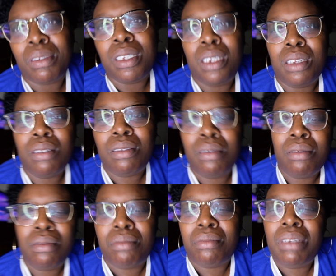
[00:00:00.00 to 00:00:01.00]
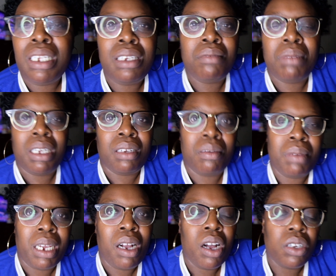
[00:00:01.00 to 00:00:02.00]
you know, me,
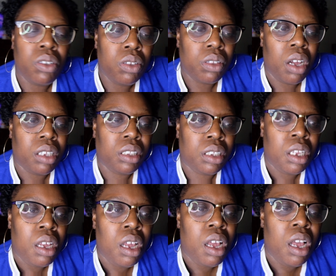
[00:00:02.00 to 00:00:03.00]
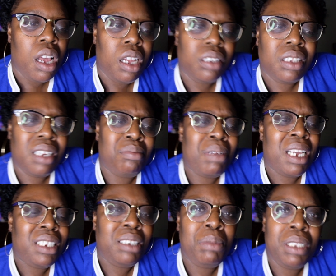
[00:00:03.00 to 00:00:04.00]
my carnal thoughts. I was like,
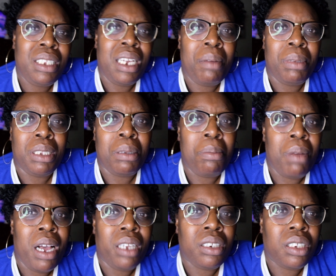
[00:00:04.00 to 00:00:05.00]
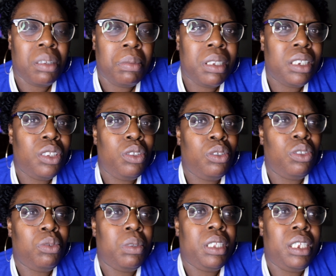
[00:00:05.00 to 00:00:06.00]
Mom, she must have gone by some man or something. Because
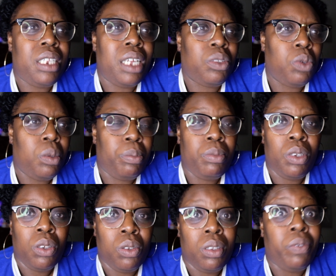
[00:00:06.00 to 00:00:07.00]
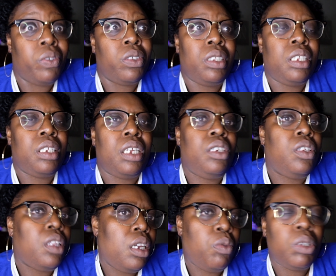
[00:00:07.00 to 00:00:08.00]
usually that's what, you know, the first thing that you
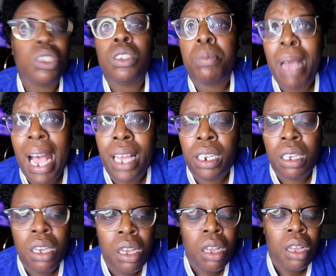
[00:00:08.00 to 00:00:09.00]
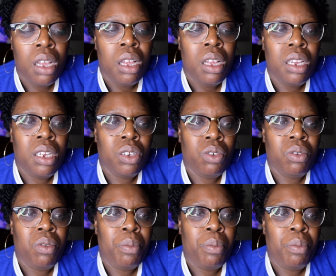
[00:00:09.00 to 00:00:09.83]
think, which is bad, you know.